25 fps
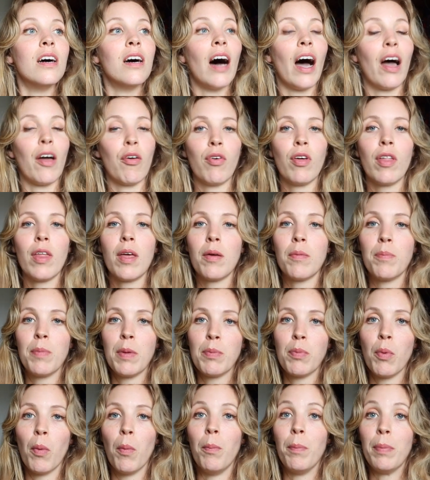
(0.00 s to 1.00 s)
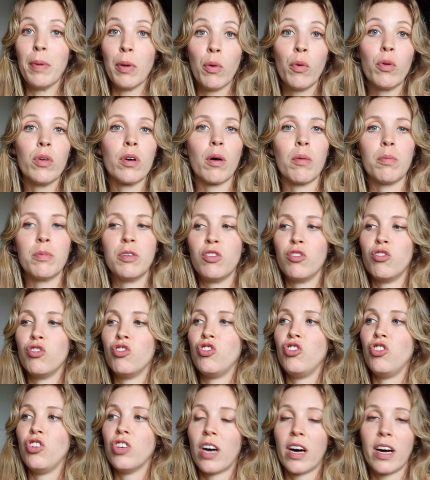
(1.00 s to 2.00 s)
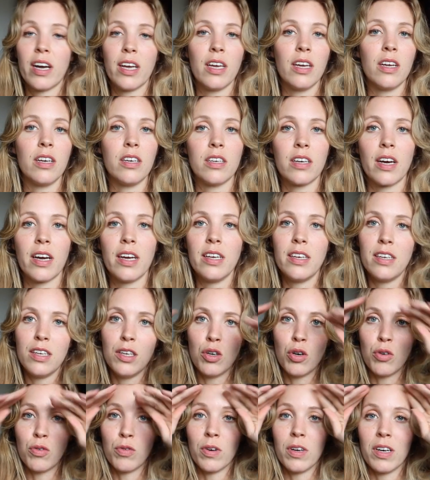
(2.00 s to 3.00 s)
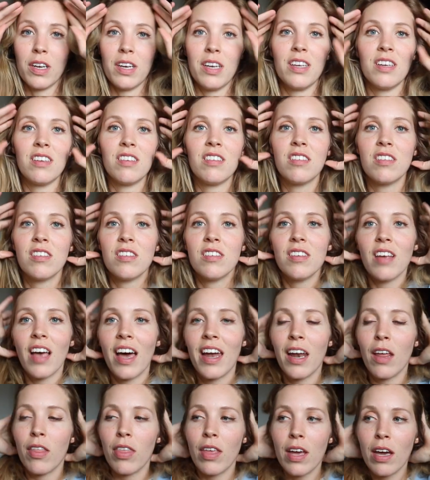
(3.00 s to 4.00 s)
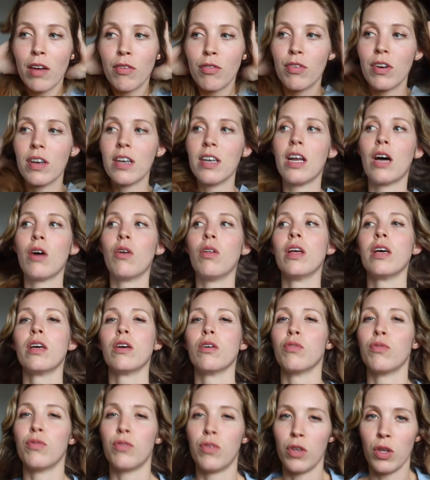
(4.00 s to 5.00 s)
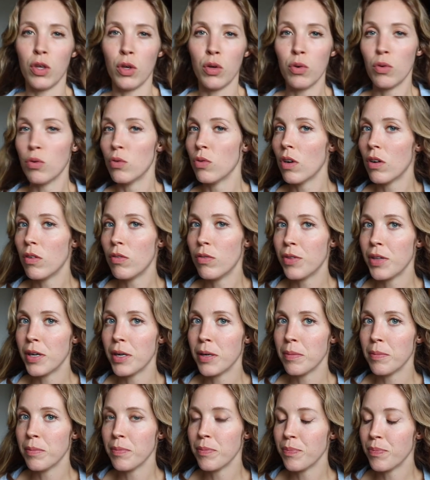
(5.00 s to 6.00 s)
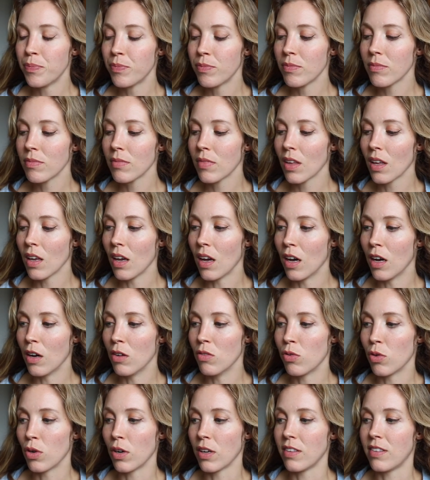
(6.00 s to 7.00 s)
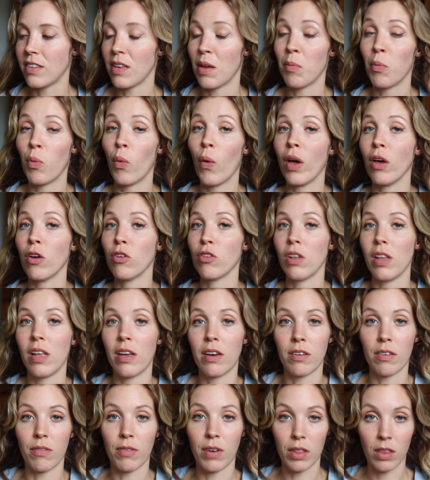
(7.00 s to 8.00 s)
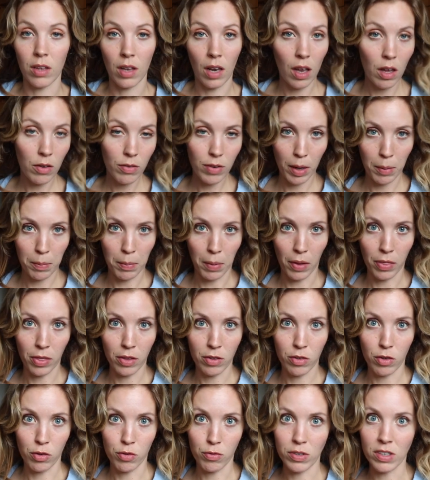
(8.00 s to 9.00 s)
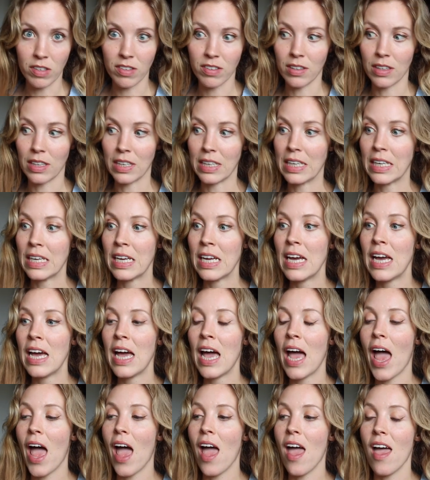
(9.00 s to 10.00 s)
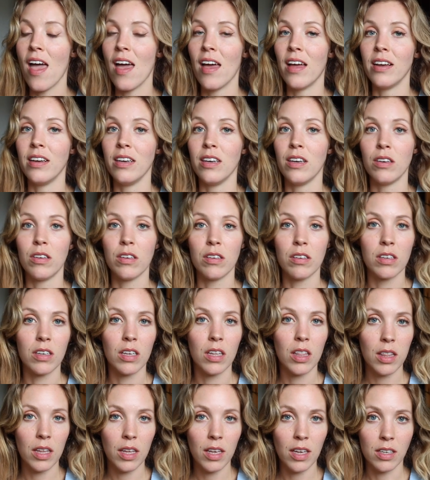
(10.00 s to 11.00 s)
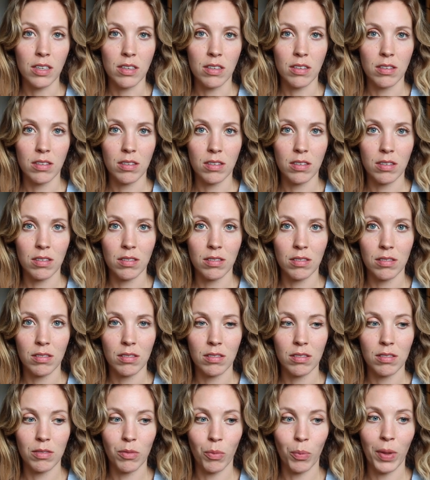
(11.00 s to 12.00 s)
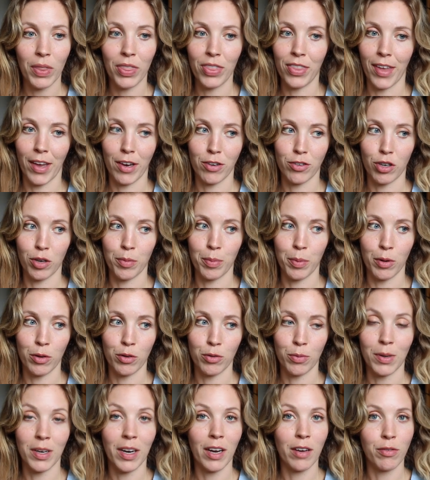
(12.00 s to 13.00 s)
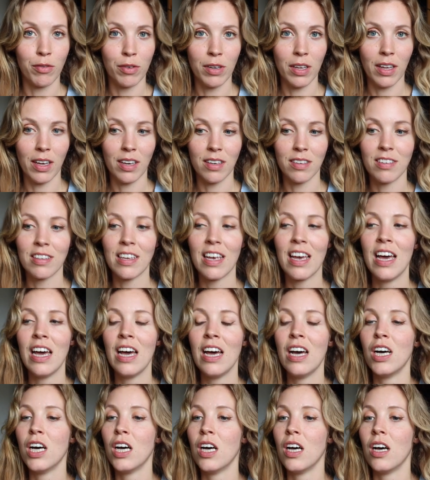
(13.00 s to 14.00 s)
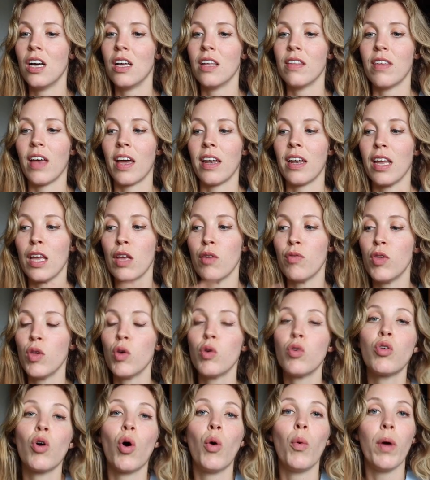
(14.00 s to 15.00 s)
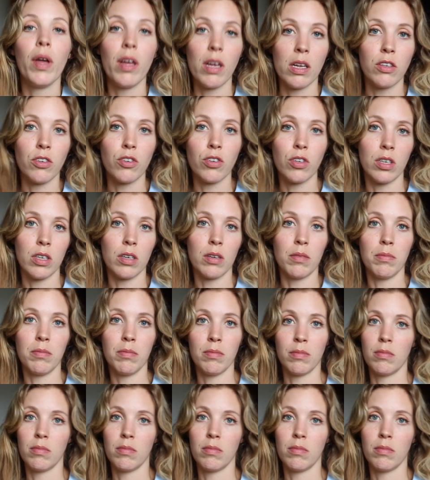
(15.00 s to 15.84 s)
I feel like people build up this giant idea of what it is. And I think I've read now, like, a few of them. For example, I also read The Love Hypothesis recently. And the thing is, with TikTok books, what I've realized, that if you go into them